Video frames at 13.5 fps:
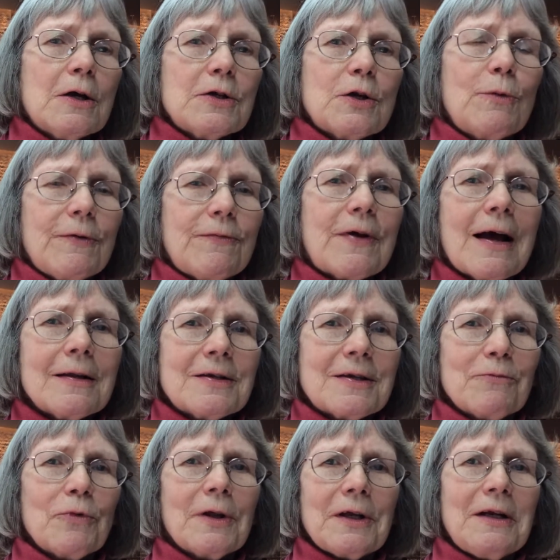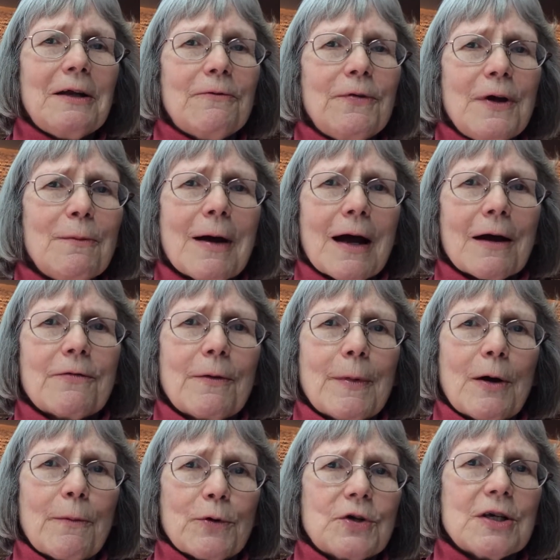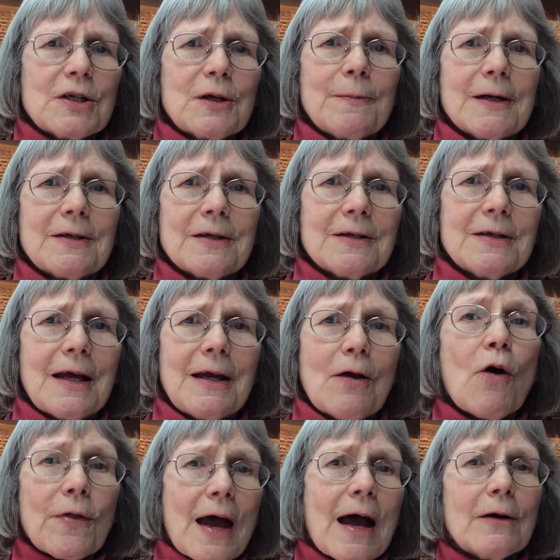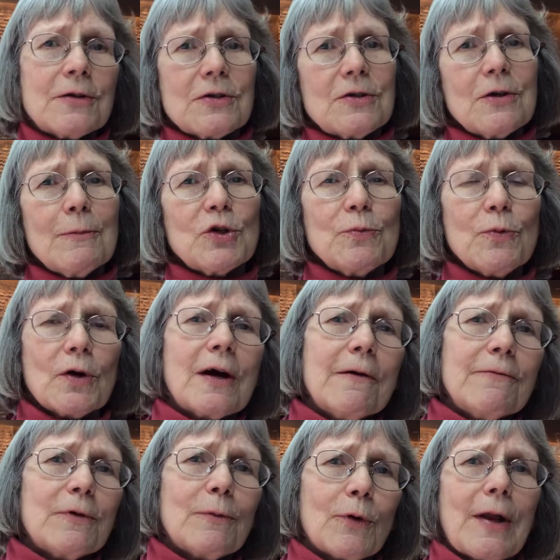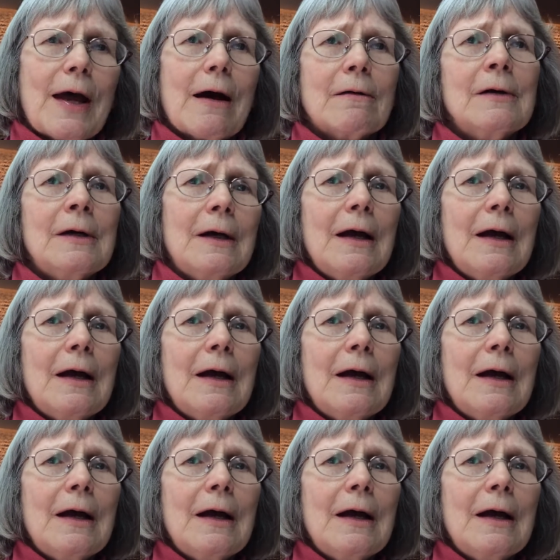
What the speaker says: So we've gotten some really neat feedback from our participants and saying, oh, the house is so much more comfortable now.